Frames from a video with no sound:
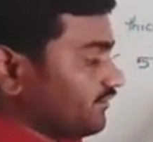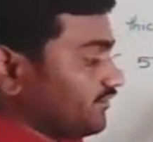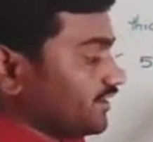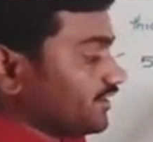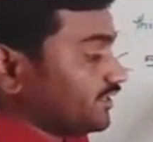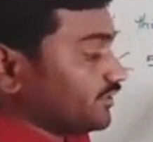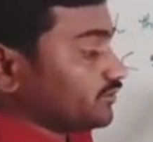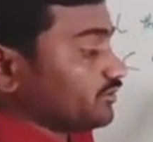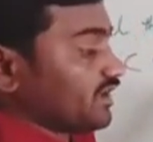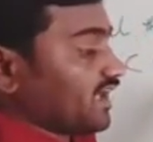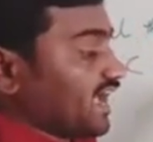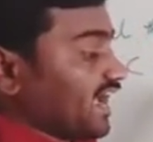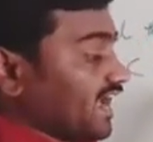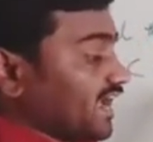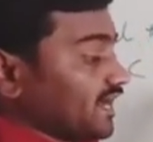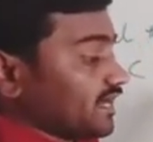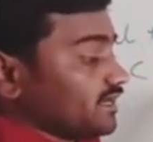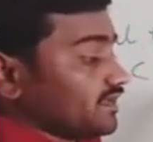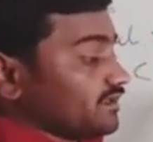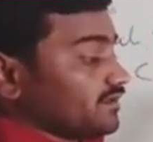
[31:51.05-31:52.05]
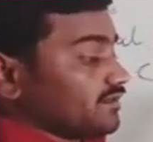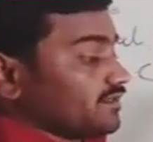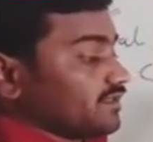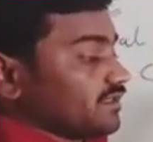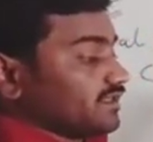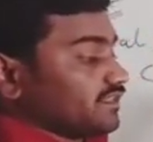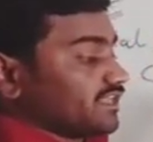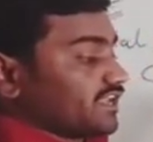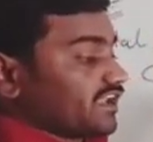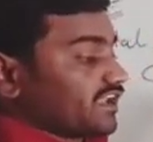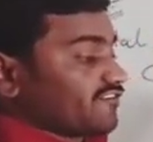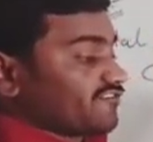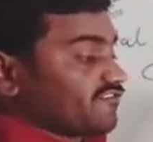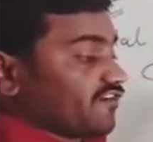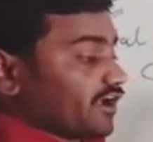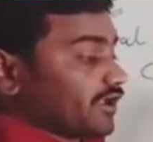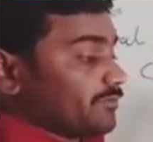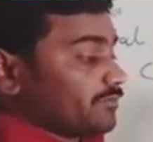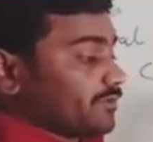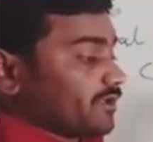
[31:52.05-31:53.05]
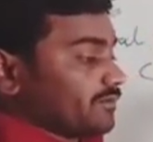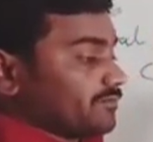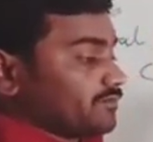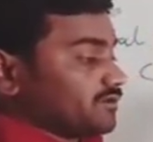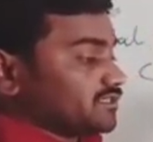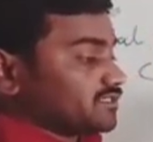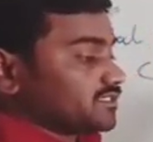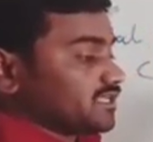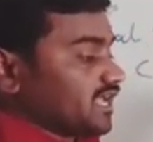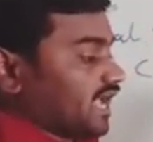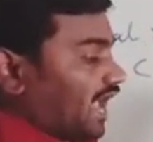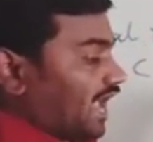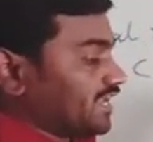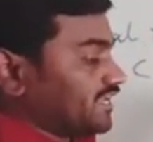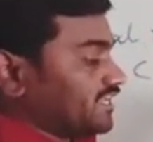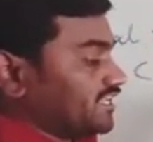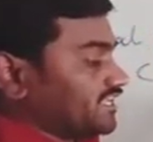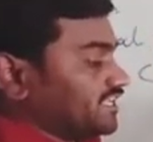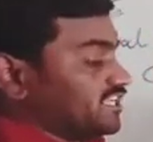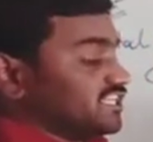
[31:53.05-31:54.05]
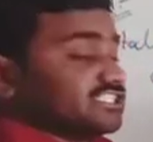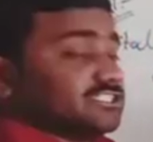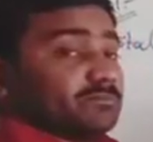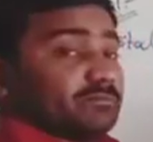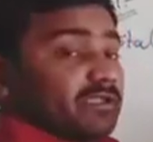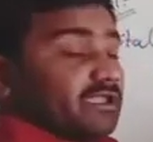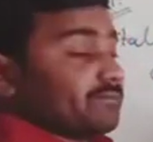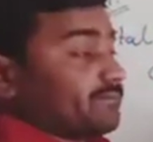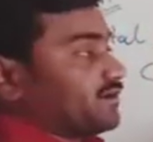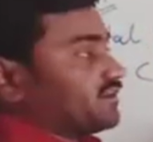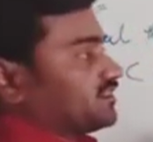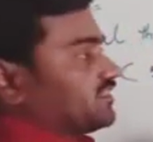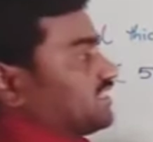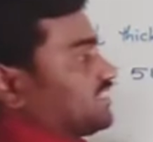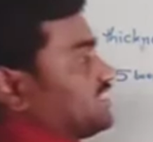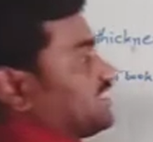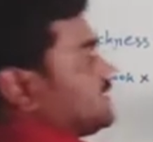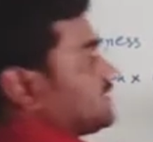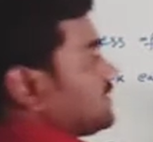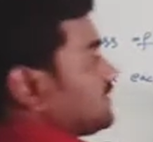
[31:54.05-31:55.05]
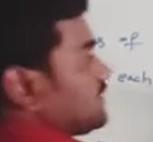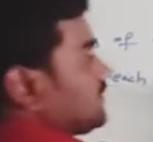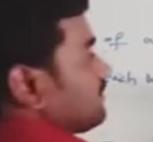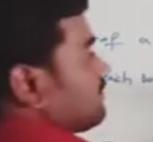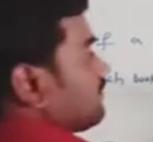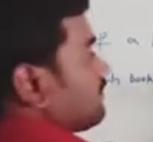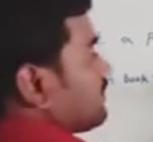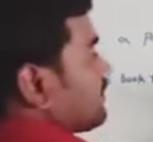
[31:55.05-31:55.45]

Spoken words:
we need to add there are 5 papers and each paper thickness.